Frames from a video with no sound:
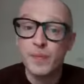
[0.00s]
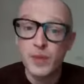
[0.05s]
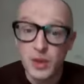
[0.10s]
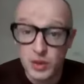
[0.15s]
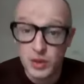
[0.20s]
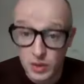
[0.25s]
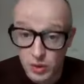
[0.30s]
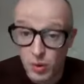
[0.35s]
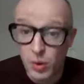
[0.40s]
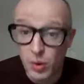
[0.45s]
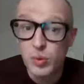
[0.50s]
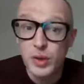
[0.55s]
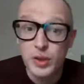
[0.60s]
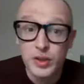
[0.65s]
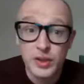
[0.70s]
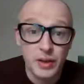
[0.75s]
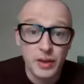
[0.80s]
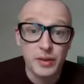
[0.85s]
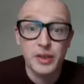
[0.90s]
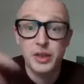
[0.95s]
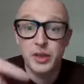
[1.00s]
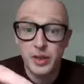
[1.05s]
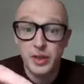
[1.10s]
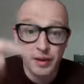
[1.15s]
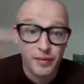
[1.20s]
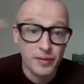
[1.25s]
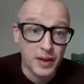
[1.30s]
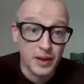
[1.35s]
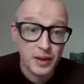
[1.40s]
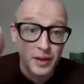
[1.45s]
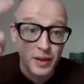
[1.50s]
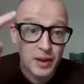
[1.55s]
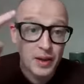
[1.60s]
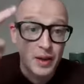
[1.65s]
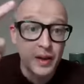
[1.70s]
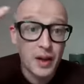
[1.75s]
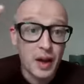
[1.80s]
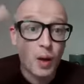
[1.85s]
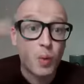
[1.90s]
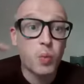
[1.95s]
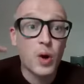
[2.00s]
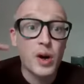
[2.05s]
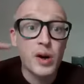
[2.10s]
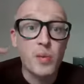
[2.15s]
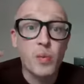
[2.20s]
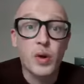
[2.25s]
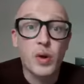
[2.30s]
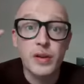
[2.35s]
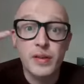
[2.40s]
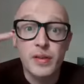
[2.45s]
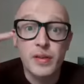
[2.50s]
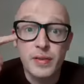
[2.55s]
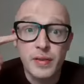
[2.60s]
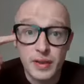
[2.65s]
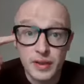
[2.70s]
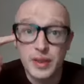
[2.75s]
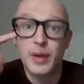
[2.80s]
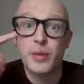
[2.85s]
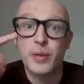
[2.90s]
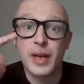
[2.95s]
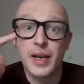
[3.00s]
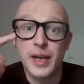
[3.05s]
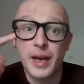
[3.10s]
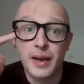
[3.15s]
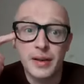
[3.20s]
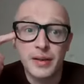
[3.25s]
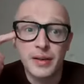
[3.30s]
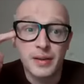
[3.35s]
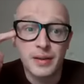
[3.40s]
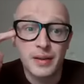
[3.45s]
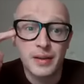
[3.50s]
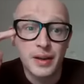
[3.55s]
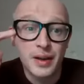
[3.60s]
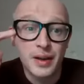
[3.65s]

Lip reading: because all distilleries should have a one-word distillery character.